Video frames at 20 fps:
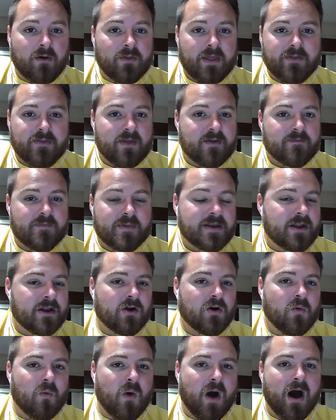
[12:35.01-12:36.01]
They, have been here
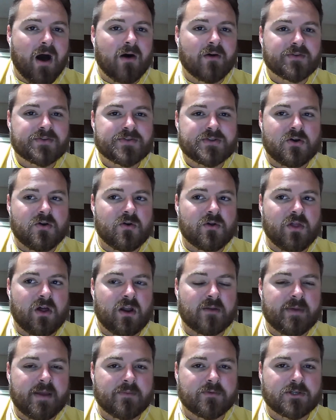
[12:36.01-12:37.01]
a while, so a lot
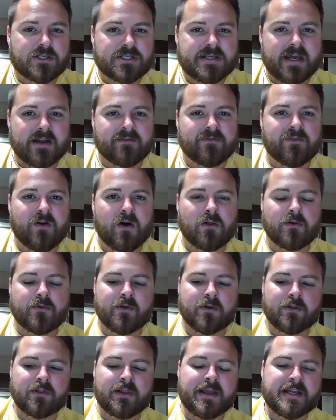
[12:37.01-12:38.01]
of people just kind of follow
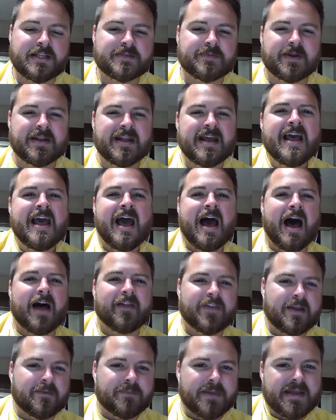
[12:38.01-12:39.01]
their leads. But I
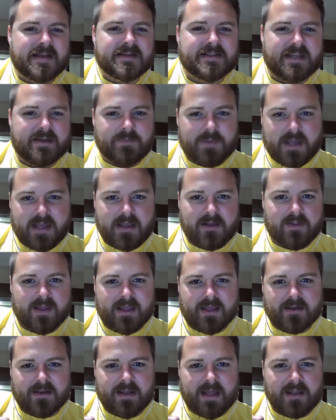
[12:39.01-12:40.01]
think Beasley,
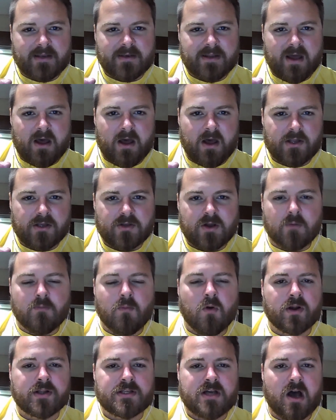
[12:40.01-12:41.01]
Pili, and and uh,
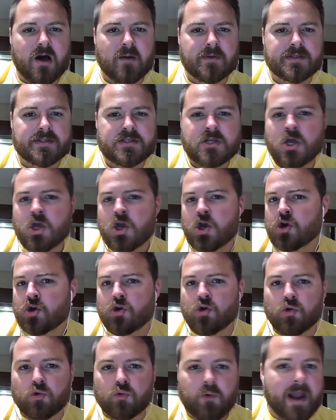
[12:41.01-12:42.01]
Amari Thomas,
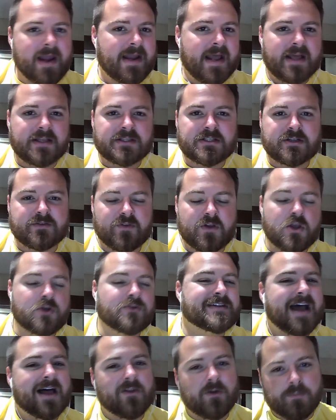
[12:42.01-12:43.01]
great answers for you.
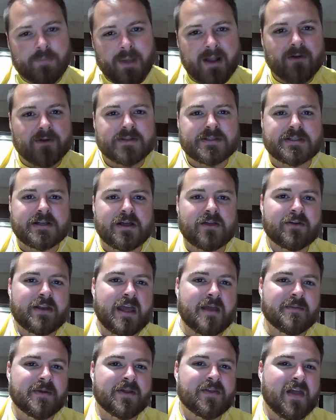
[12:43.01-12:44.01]
Tyler Barron's another
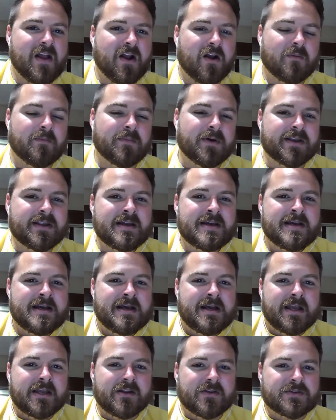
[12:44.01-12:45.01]
name in there, but
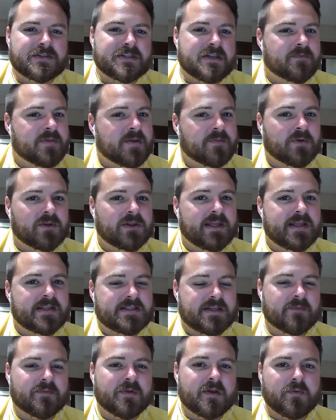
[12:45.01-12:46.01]
you know, some people lead,
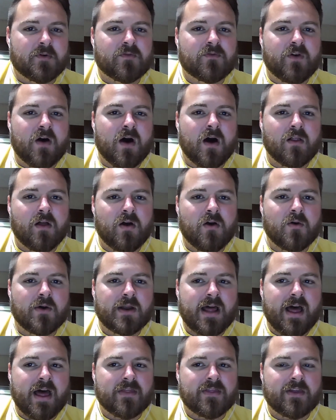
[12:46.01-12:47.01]
some people follow, and
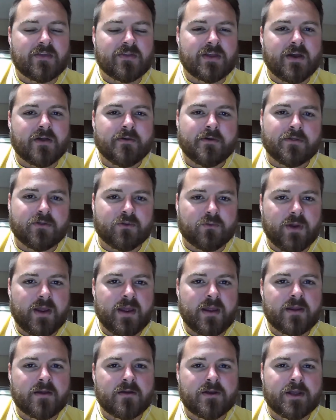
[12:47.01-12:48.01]
I think the other
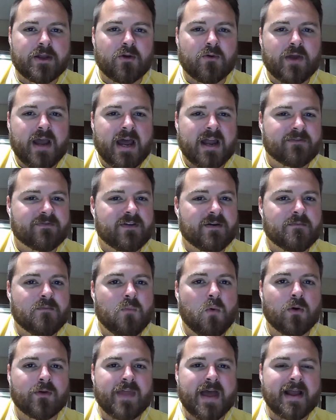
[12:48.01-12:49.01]
three, you know, kind of fit
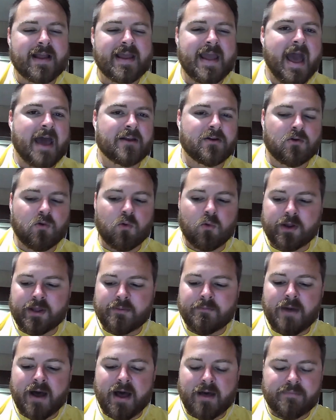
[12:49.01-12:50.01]
more that category
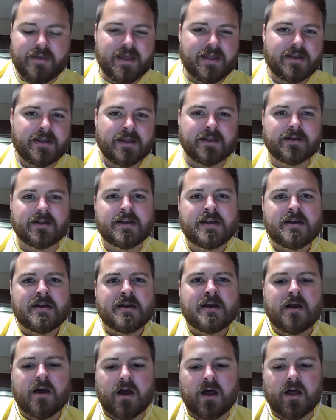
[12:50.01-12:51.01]
in my opinion
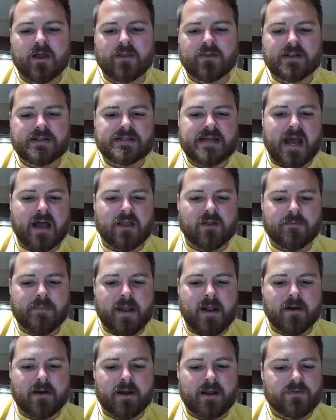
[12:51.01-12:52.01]
uh, than Tyler
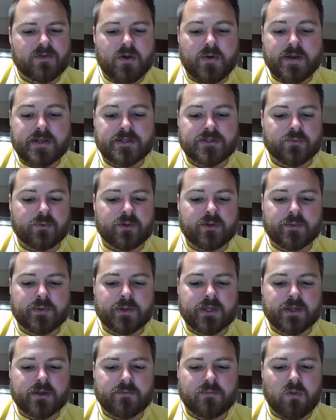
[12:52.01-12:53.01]
Barron, even though he's a really
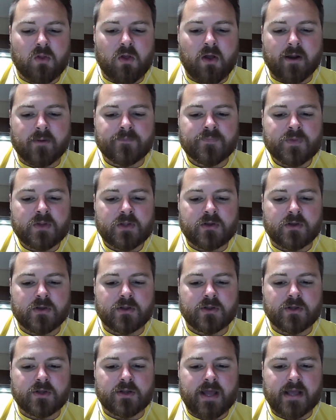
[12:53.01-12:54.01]
really good player.
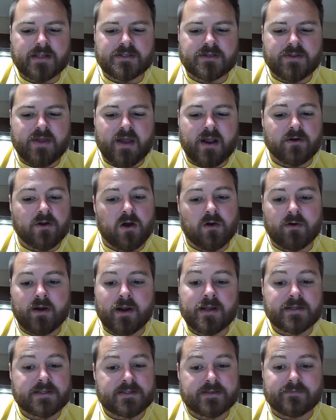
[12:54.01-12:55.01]
Good good answer there, and
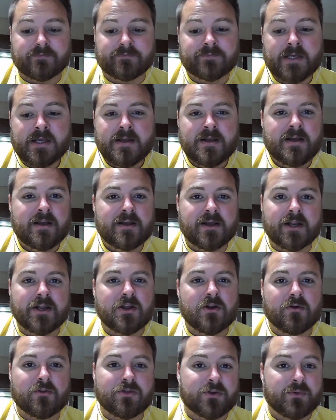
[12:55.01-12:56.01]
already some. You know,
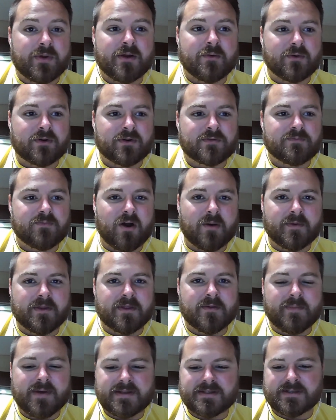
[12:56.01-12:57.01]
your three were probably
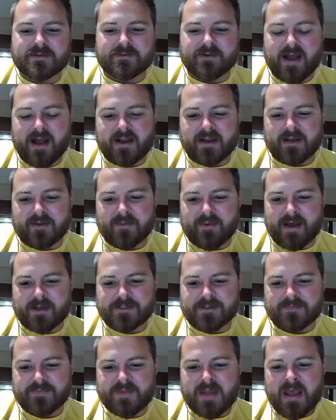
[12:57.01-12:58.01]
the best three I could
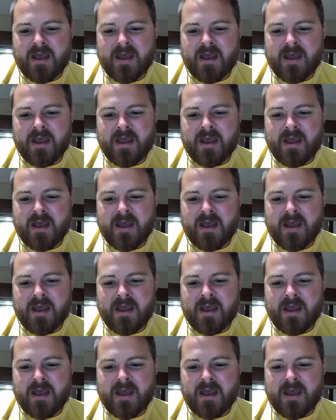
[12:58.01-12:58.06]
imagine.